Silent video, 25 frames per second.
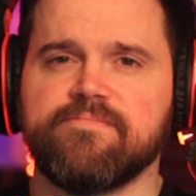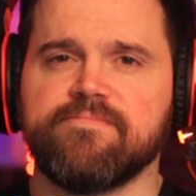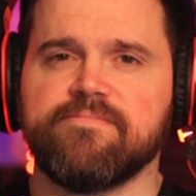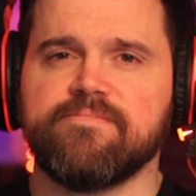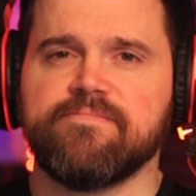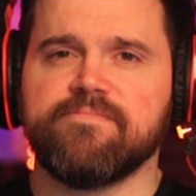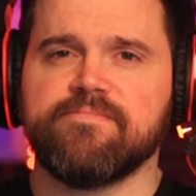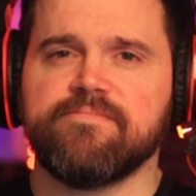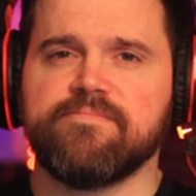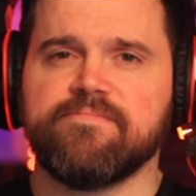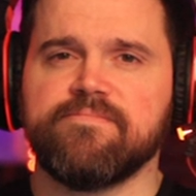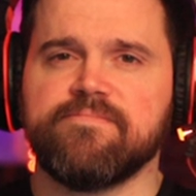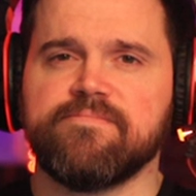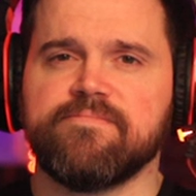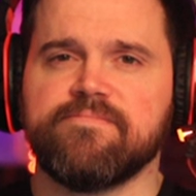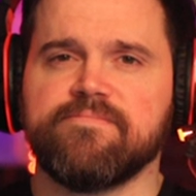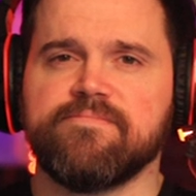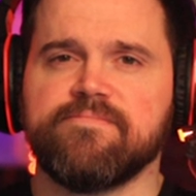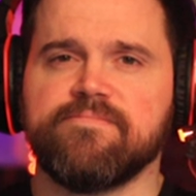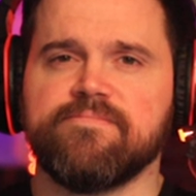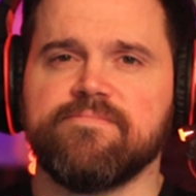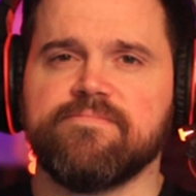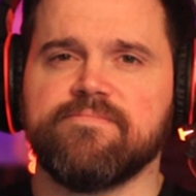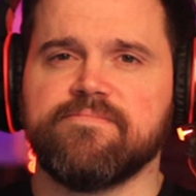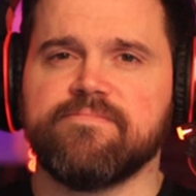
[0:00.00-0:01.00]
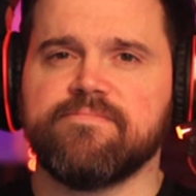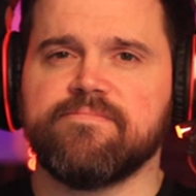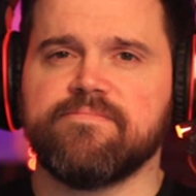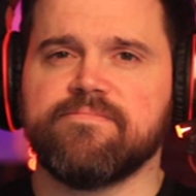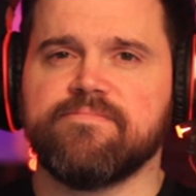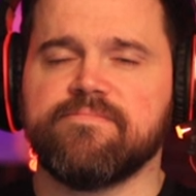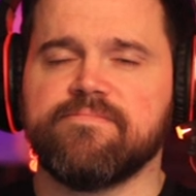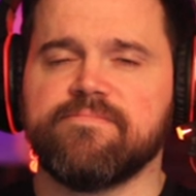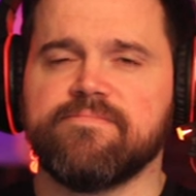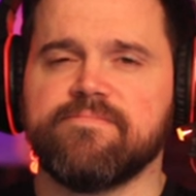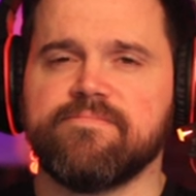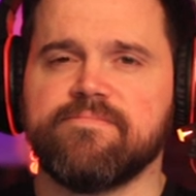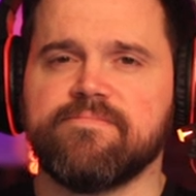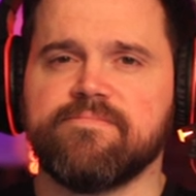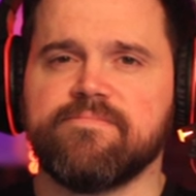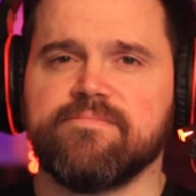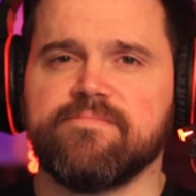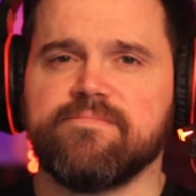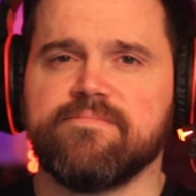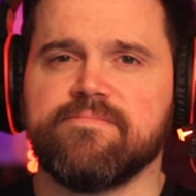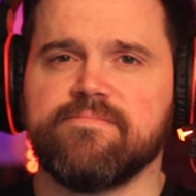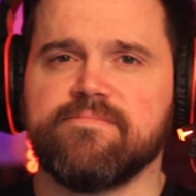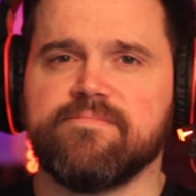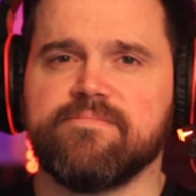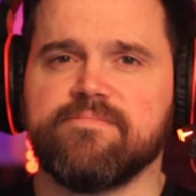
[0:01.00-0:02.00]

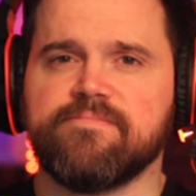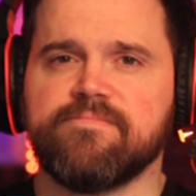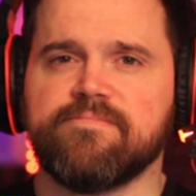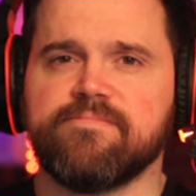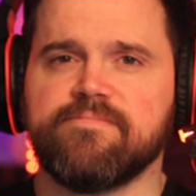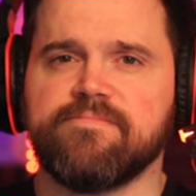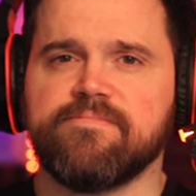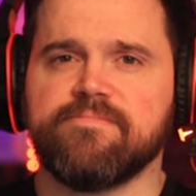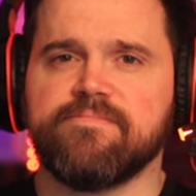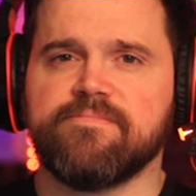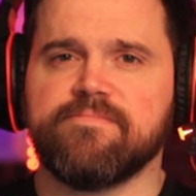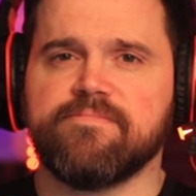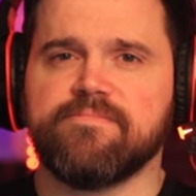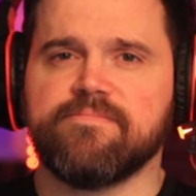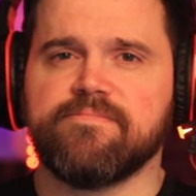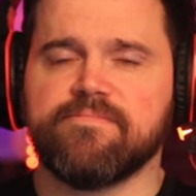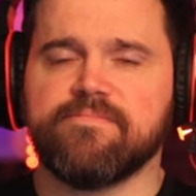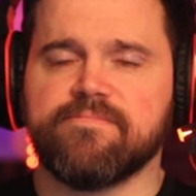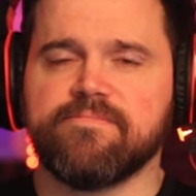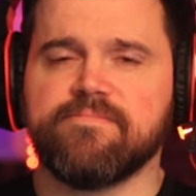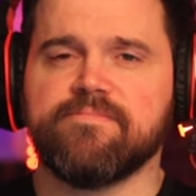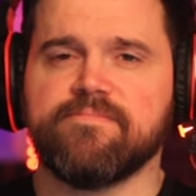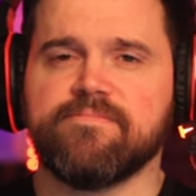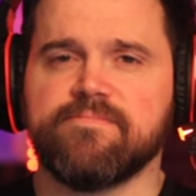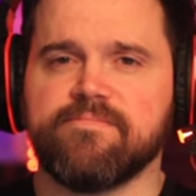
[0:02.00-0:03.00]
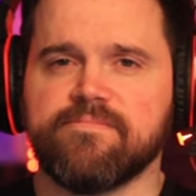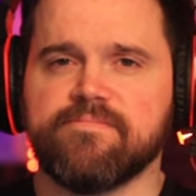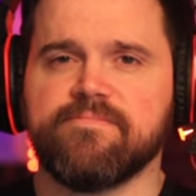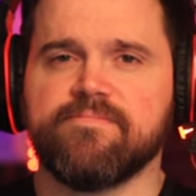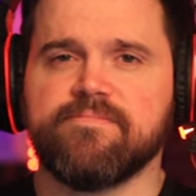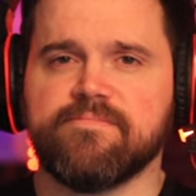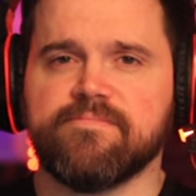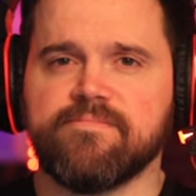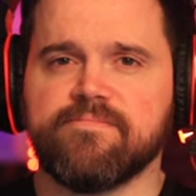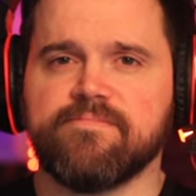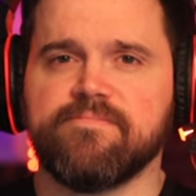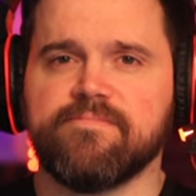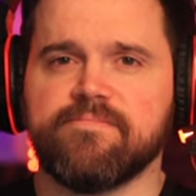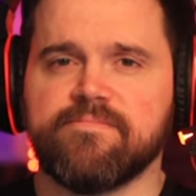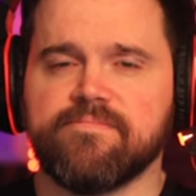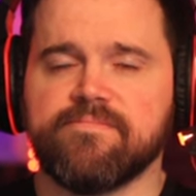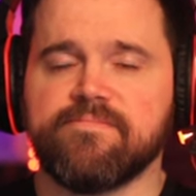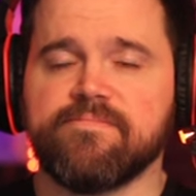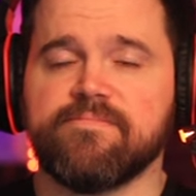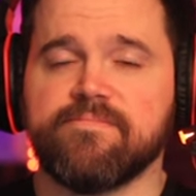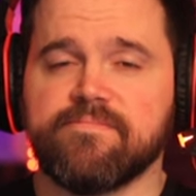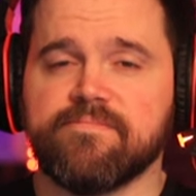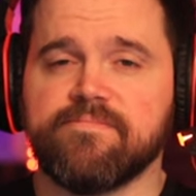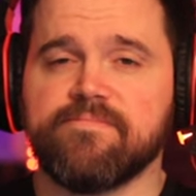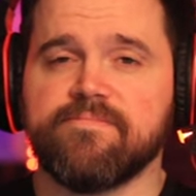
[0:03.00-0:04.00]

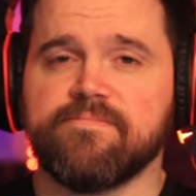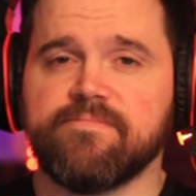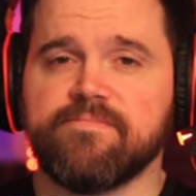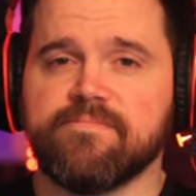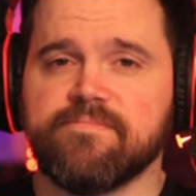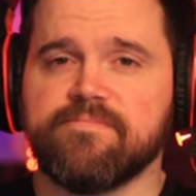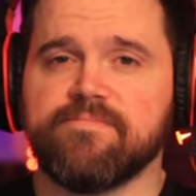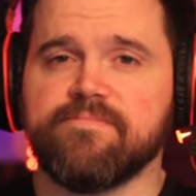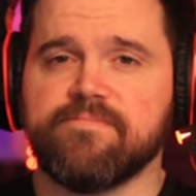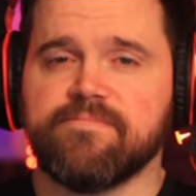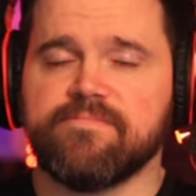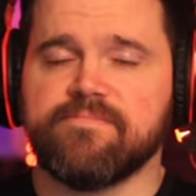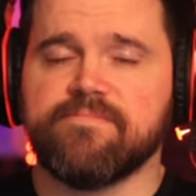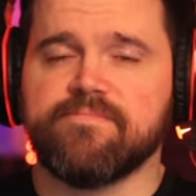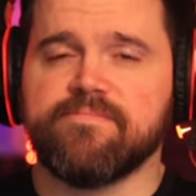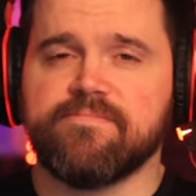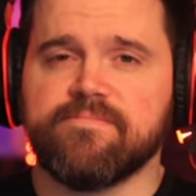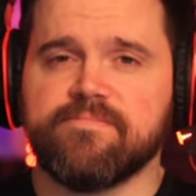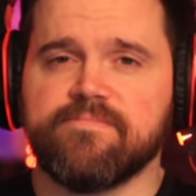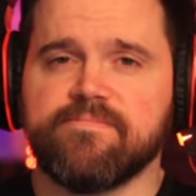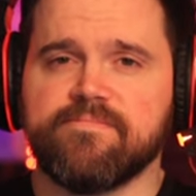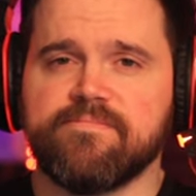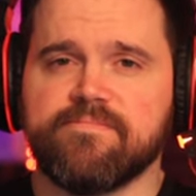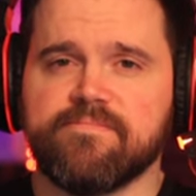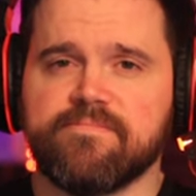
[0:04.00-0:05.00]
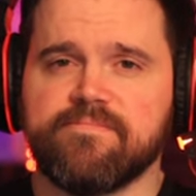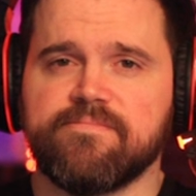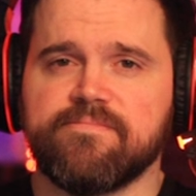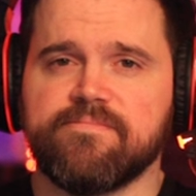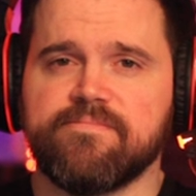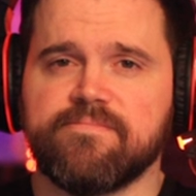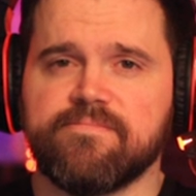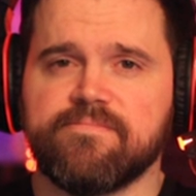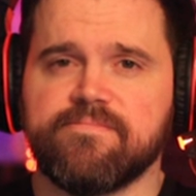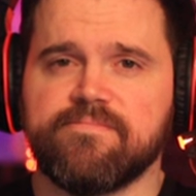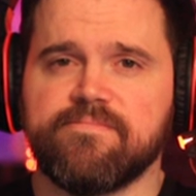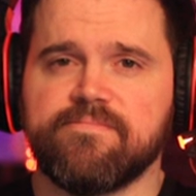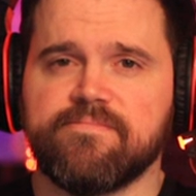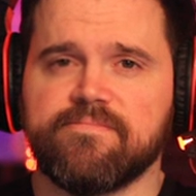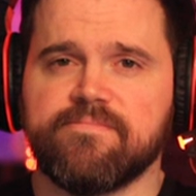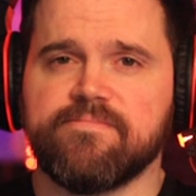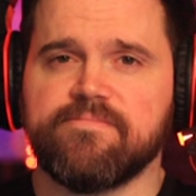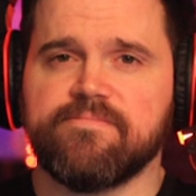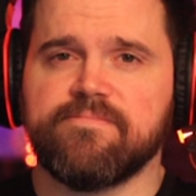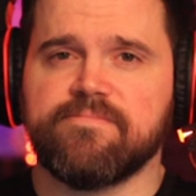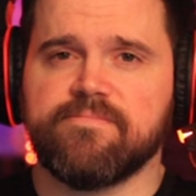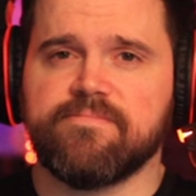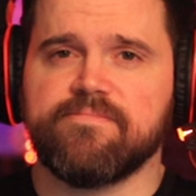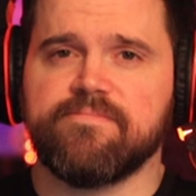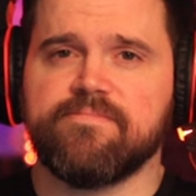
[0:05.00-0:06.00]
The person shown says nothing.